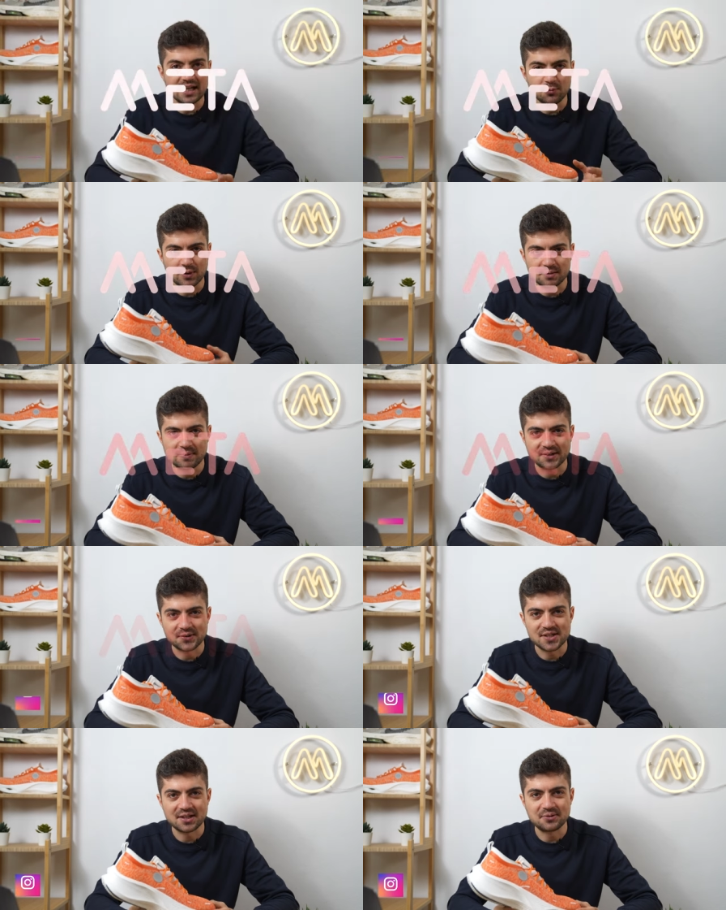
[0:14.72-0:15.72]
and welcome back on
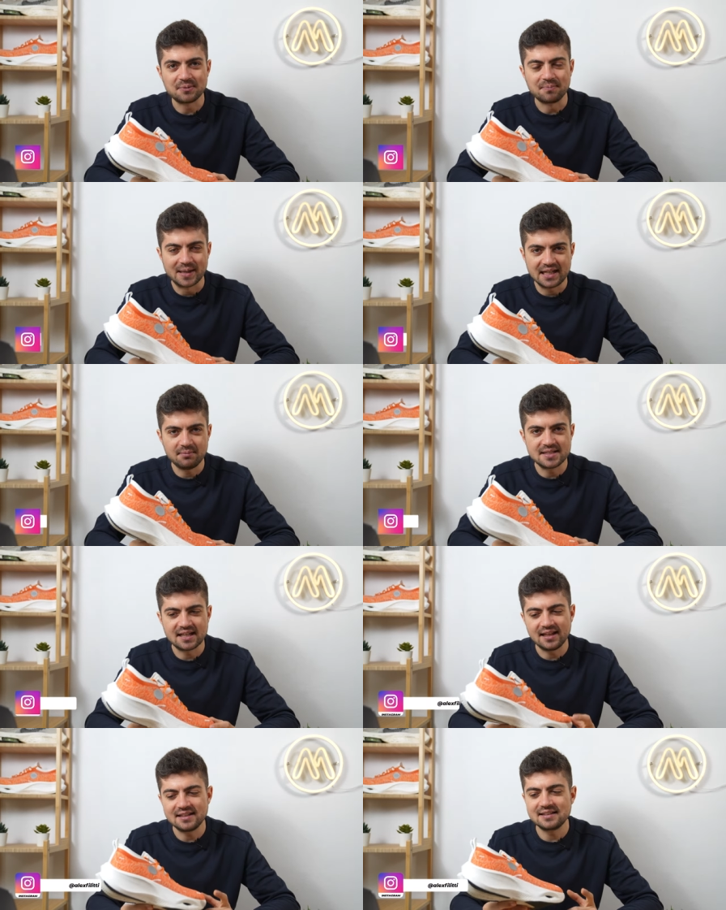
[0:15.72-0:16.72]
the channel. My name is
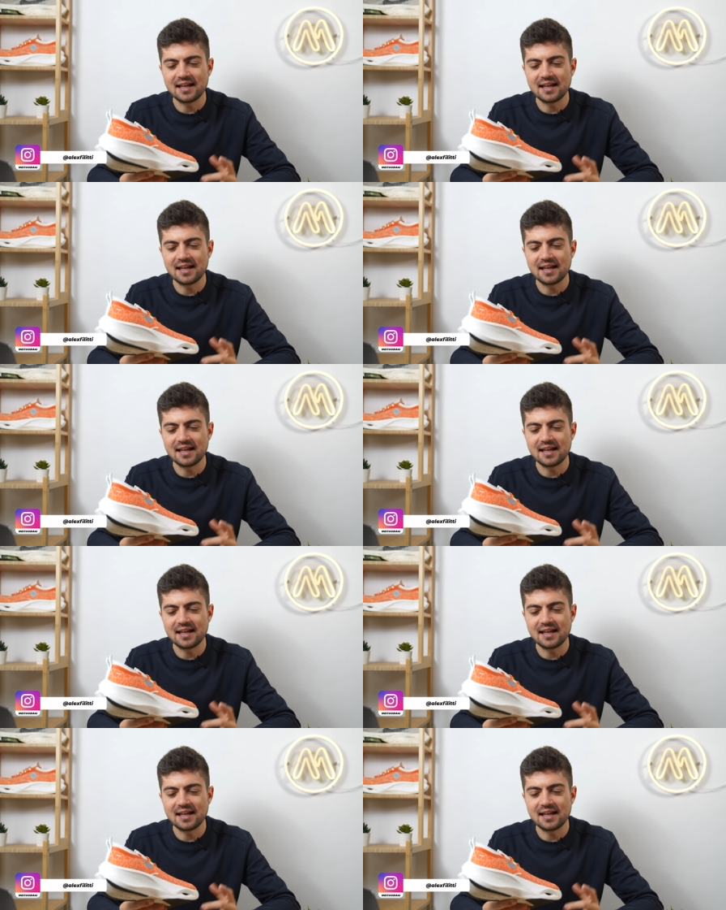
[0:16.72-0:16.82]
Alex,